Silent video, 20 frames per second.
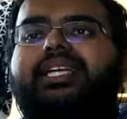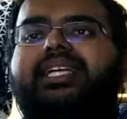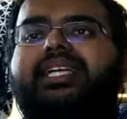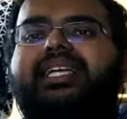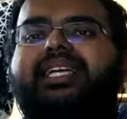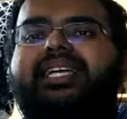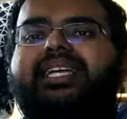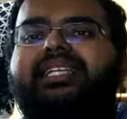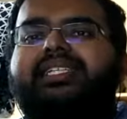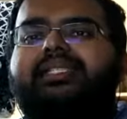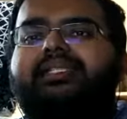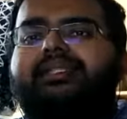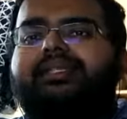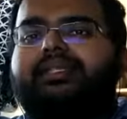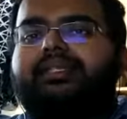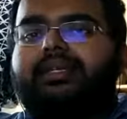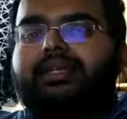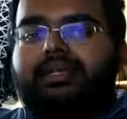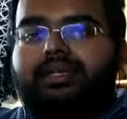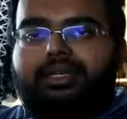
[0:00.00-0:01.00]

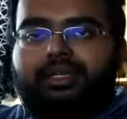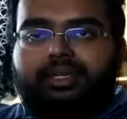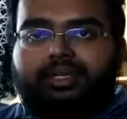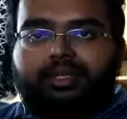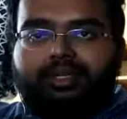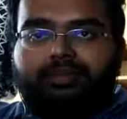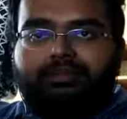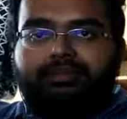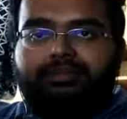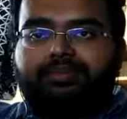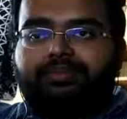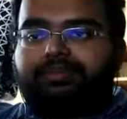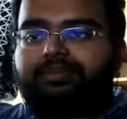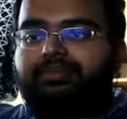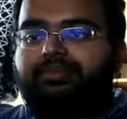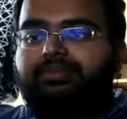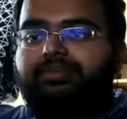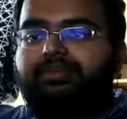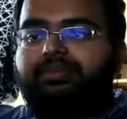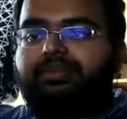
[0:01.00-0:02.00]
It's
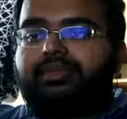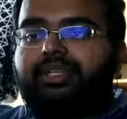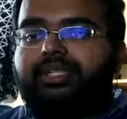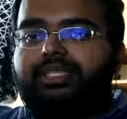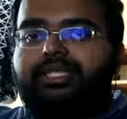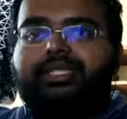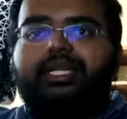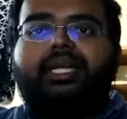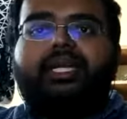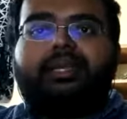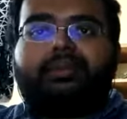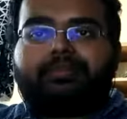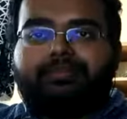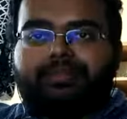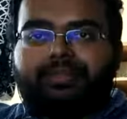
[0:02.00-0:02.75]
study